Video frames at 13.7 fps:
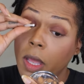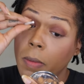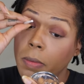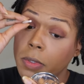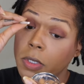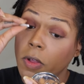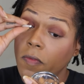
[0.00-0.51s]

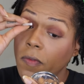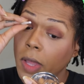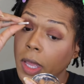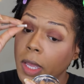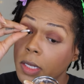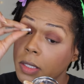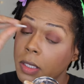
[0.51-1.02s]
up so
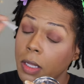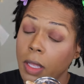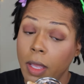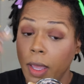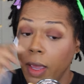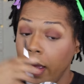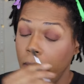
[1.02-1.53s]
fast
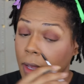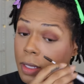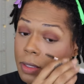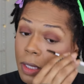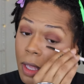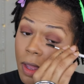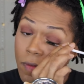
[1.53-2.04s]

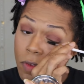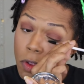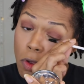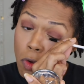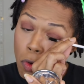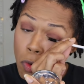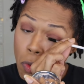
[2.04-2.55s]
is if
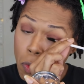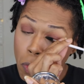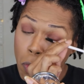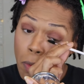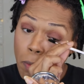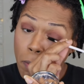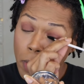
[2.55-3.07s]
you
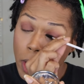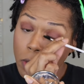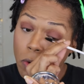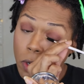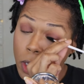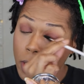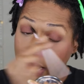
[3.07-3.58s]

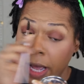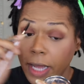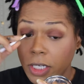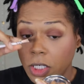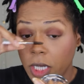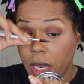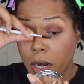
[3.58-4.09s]
baked or did
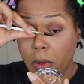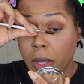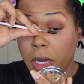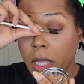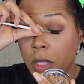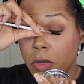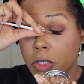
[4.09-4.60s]
eyeshadow
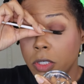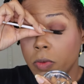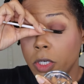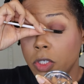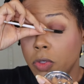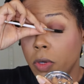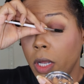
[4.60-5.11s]
and then you just
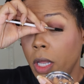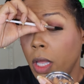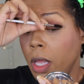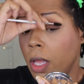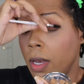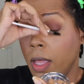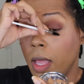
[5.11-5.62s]
went straight
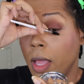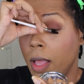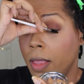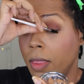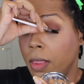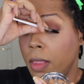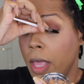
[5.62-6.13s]
in,
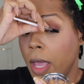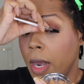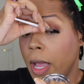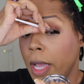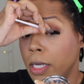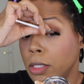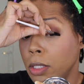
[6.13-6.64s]

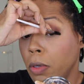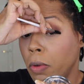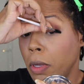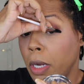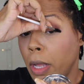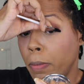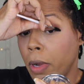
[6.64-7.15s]
that
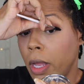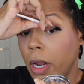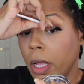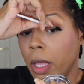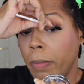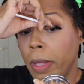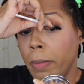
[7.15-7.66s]
eyeshadow and that
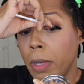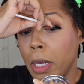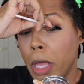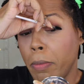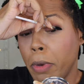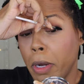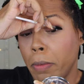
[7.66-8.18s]
product could be
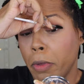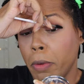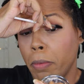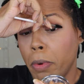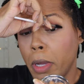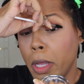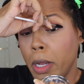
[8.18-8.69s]
clumping up your
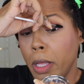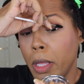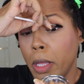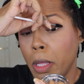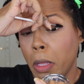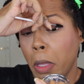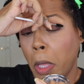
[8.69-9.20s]
product.